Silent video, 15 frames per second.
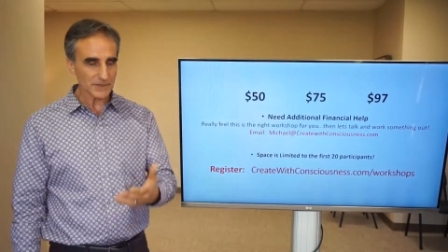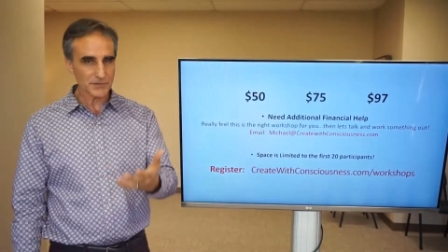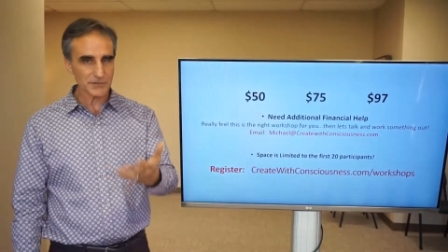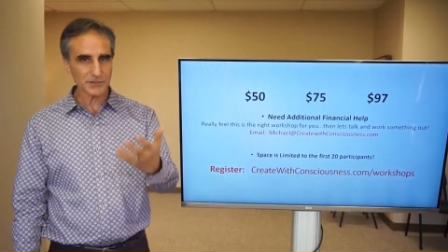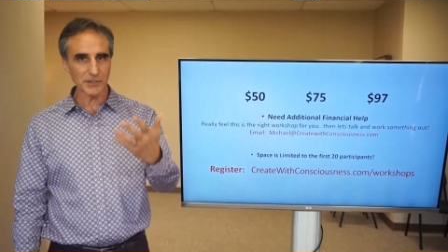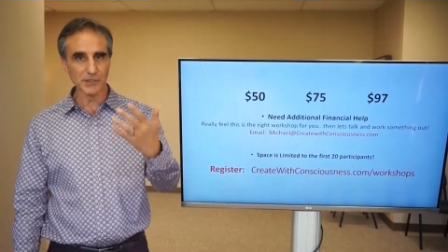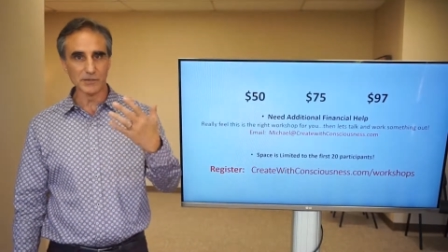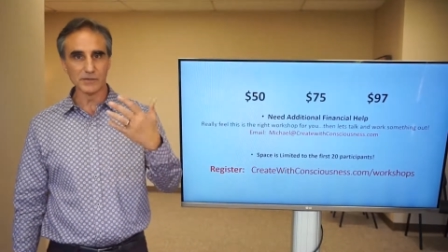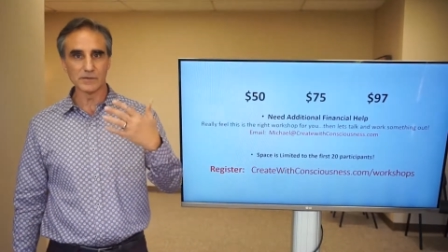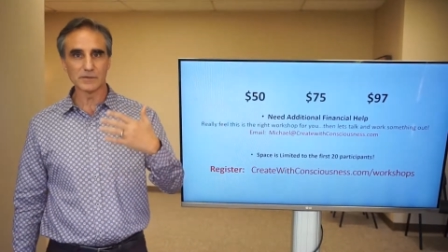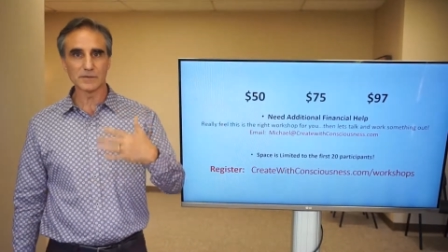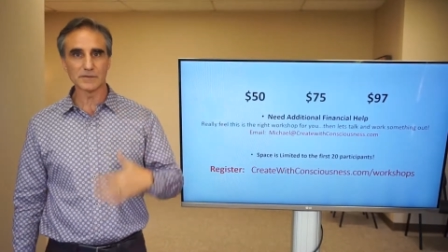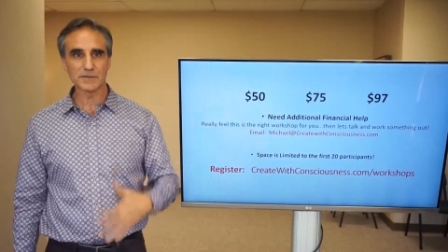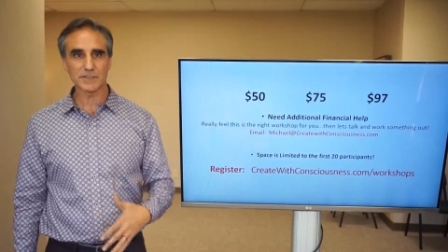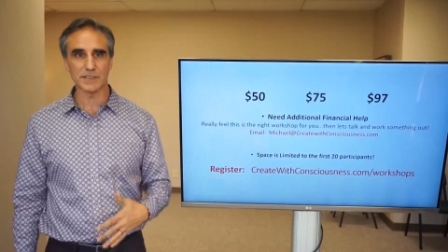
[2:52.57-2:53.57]

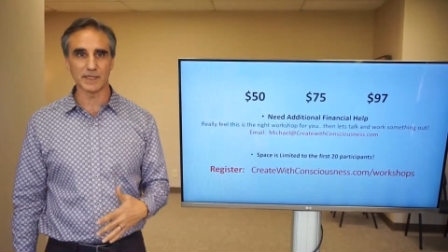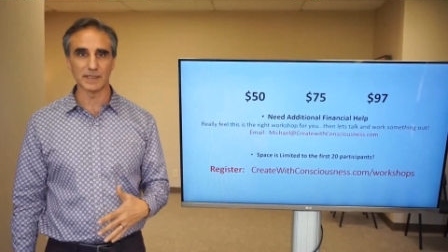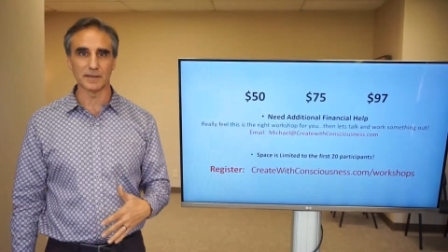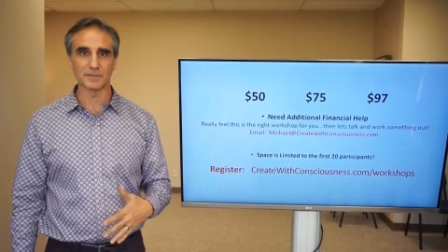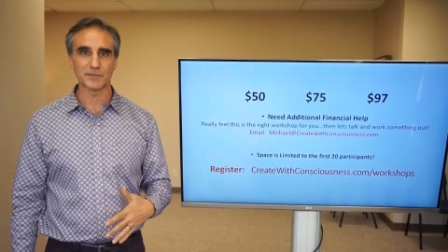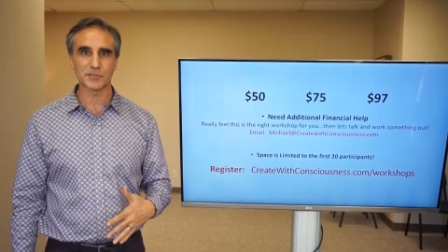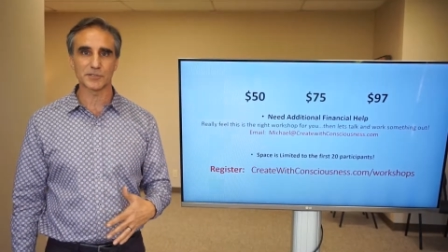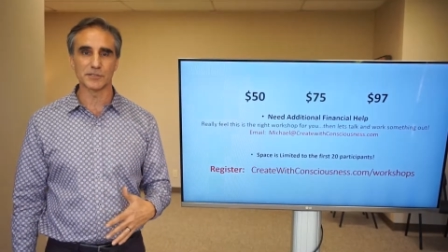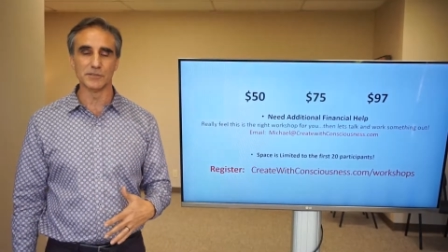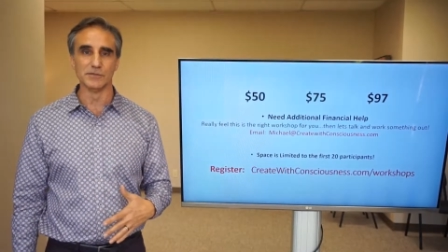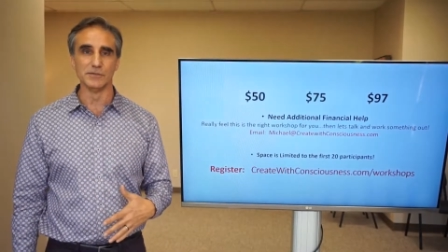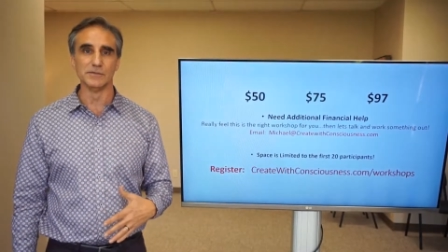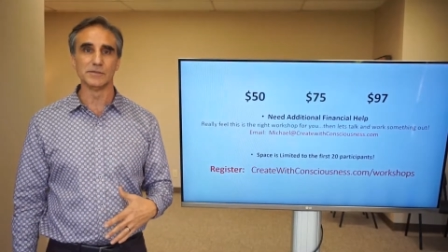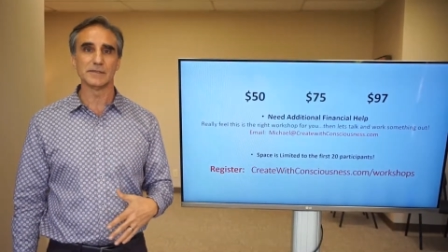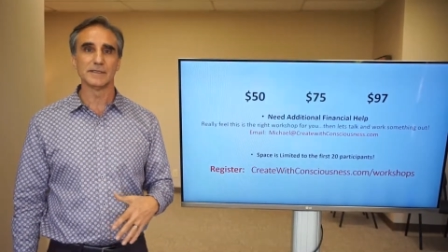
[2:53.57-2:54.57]
So sign up
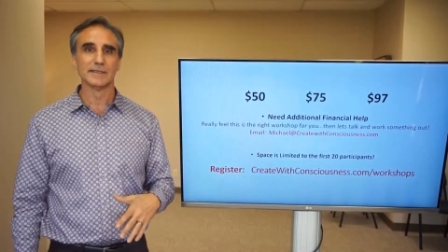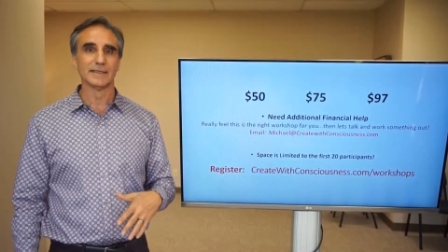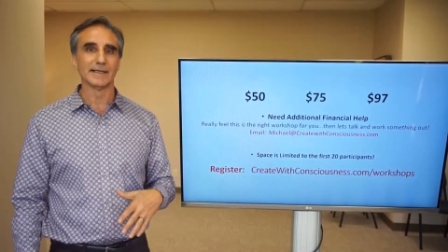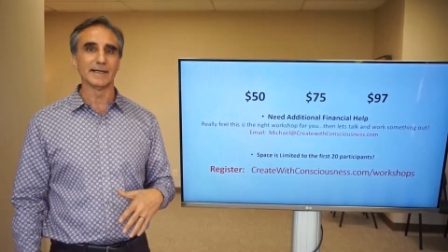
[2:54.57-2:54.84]
soon.